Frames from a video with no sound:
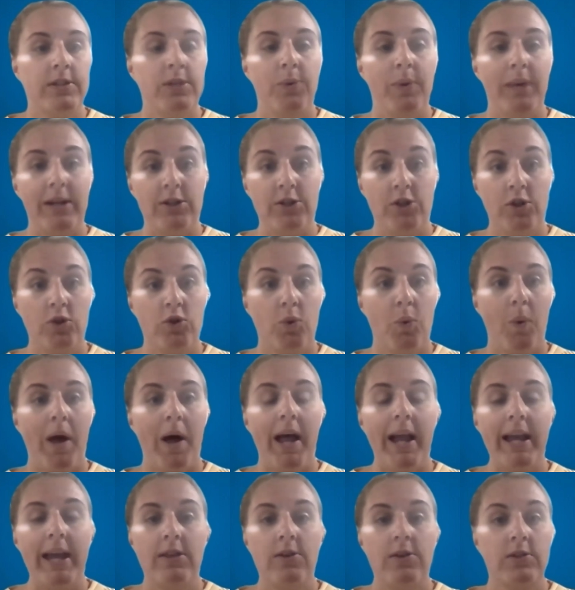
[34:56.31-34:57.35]
to
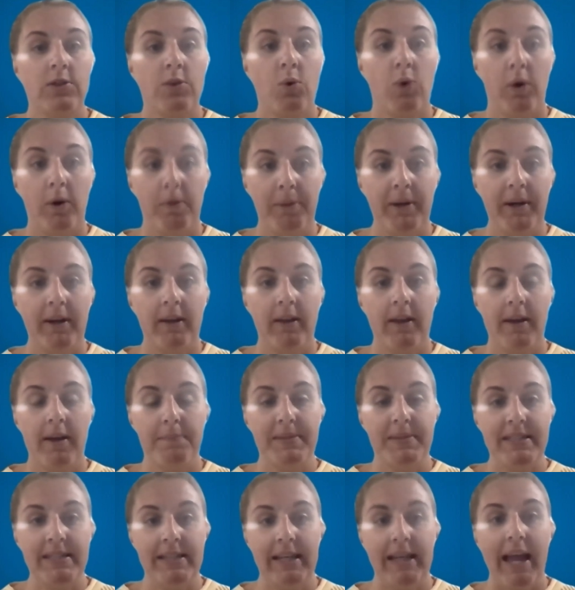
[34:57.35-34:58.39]
intertwine those corporate
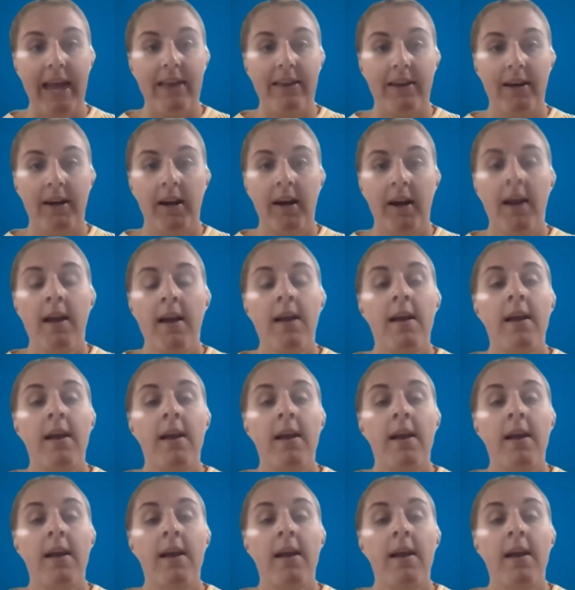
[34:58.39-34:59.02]
clubs together.